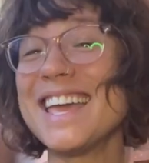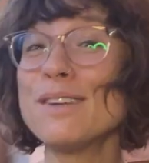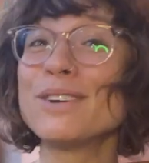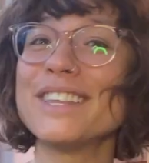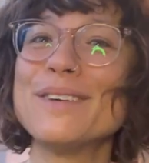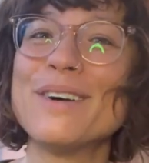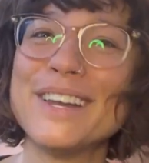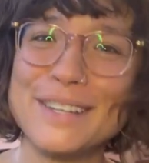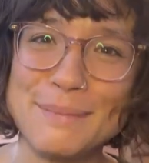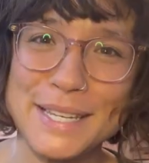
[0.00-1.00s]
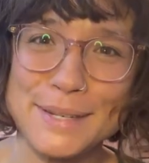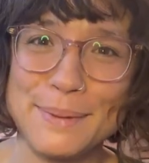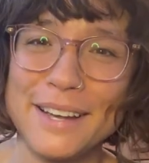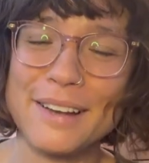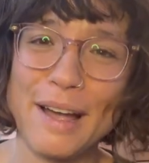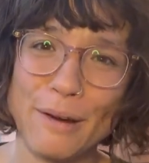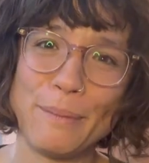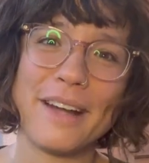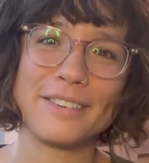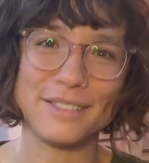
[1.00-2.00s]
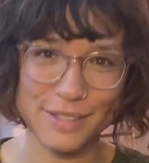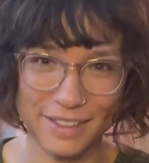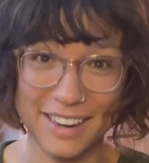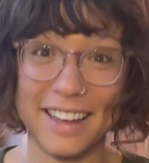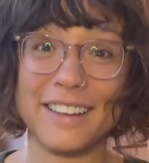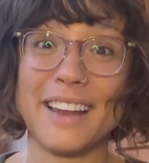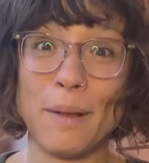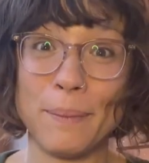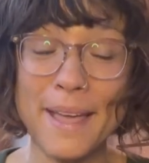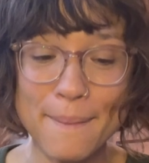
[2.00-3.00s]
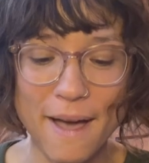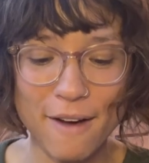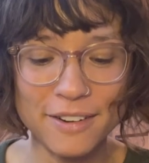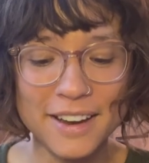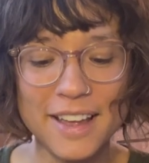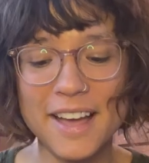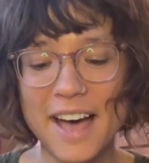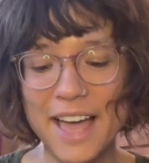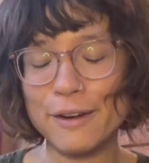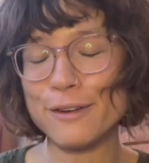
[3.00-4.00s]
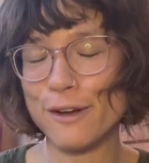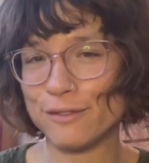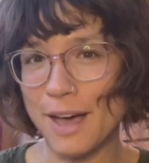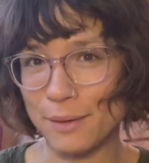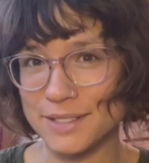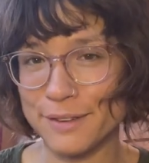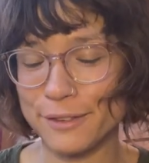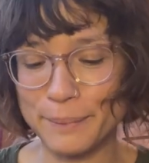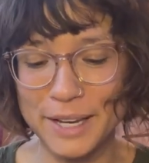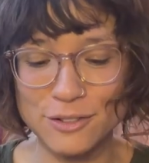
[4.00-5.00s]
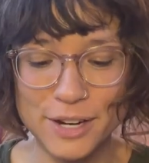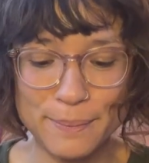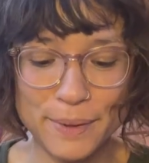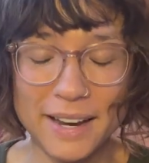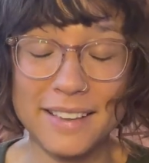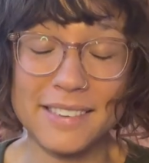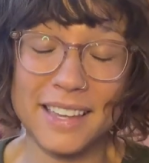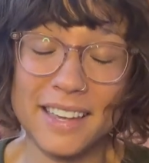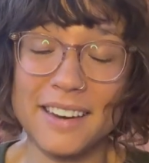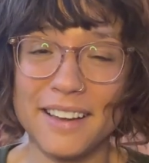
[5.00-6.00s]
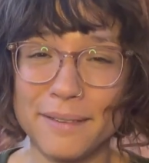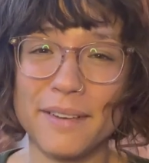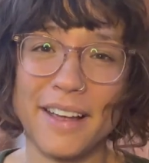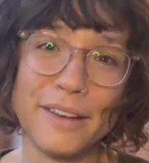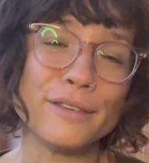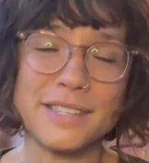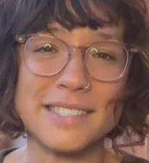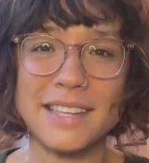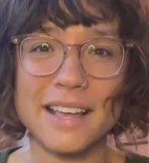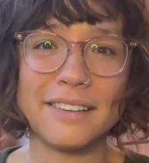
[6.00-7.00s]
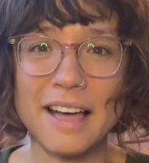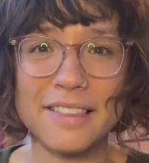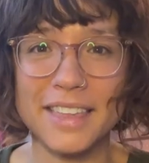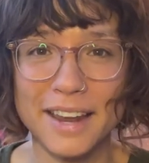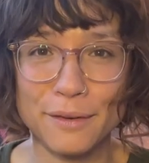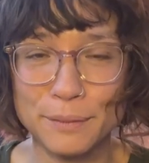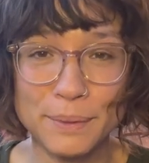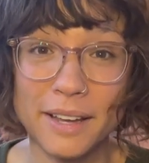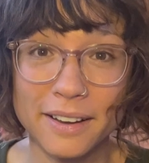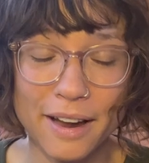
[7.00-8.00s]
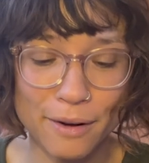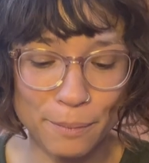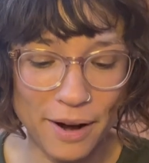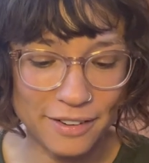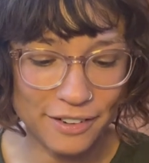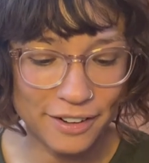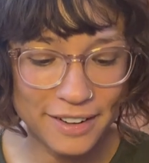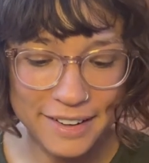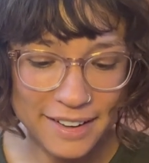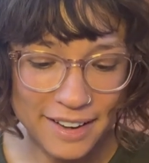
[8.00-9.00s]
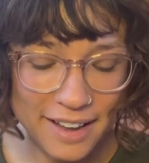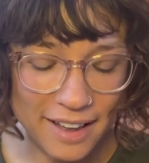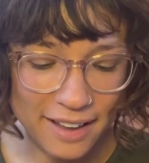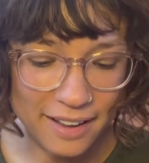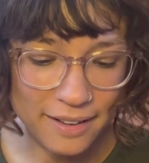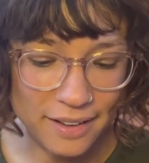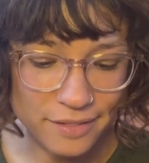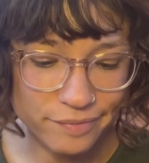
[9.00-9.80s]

he really wanted me to be a chiropractor so that I could help him out I don't know if that was ever my dream, but as a kid, I, I used to say a lot that I would be a chiropractor. Uh,